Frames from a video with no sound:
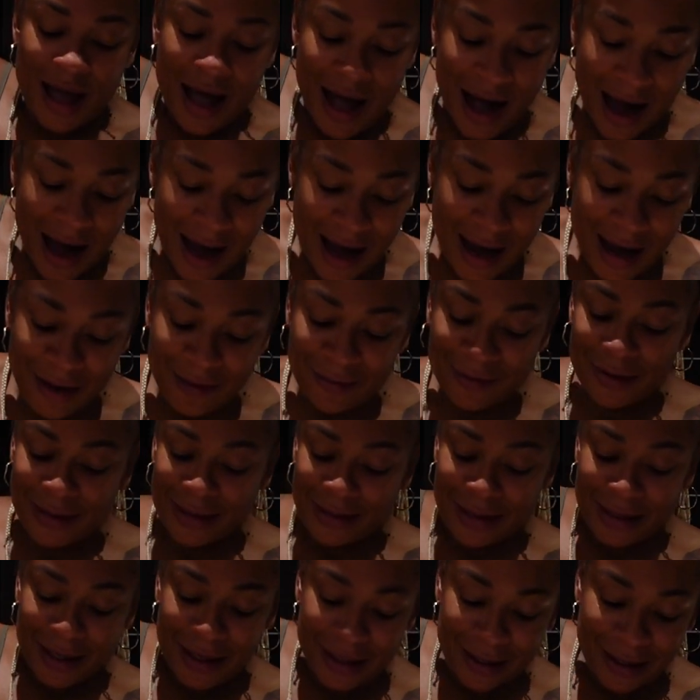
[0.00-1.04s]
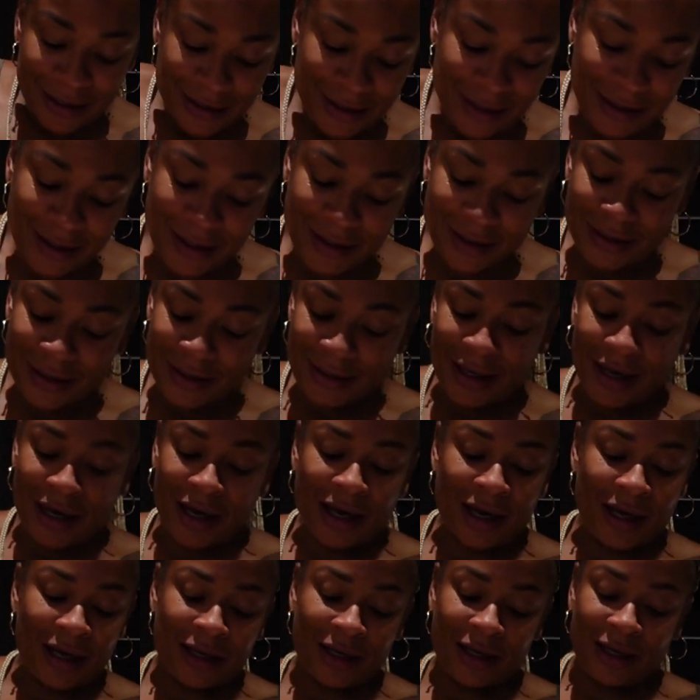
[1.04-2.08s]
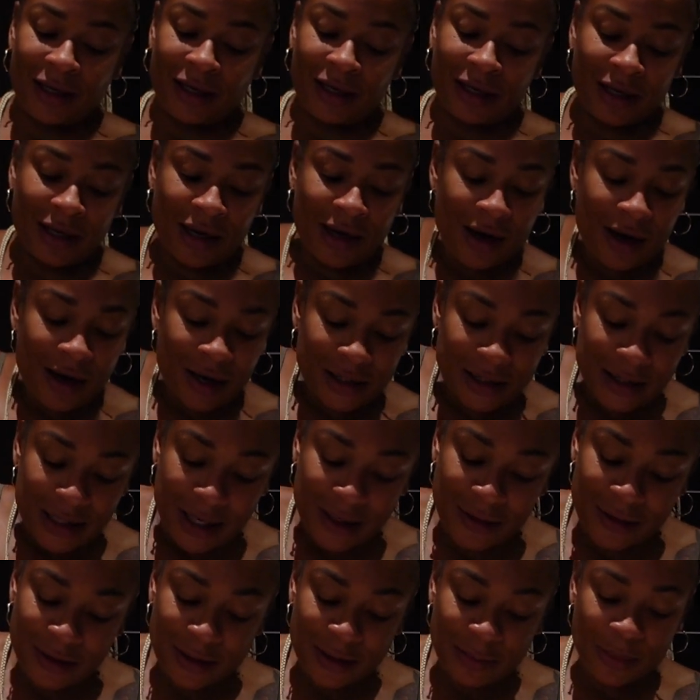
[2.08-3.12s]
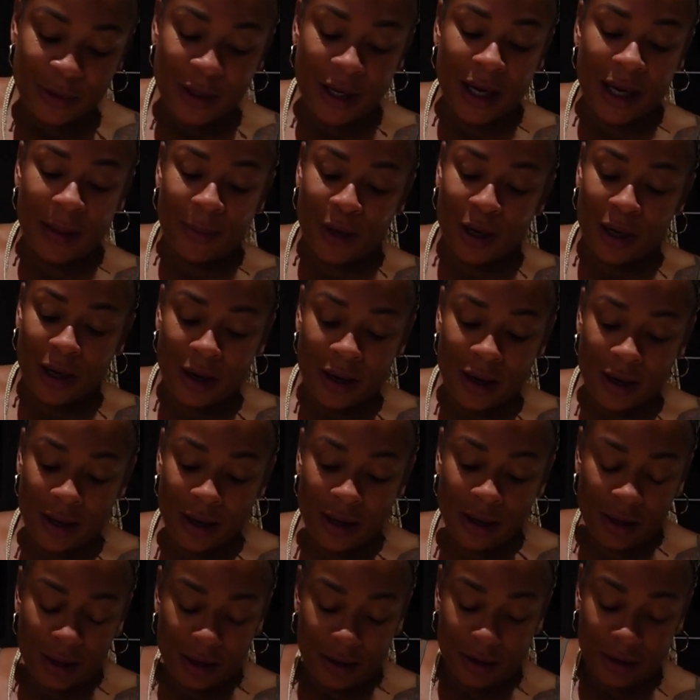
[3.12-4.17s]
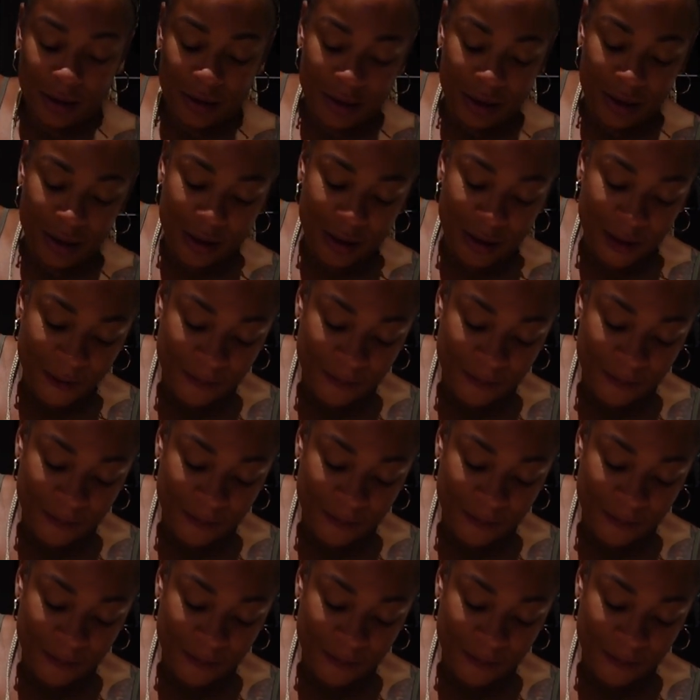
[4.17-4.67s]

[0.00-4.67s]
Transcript: I was a hard taco supreme girl.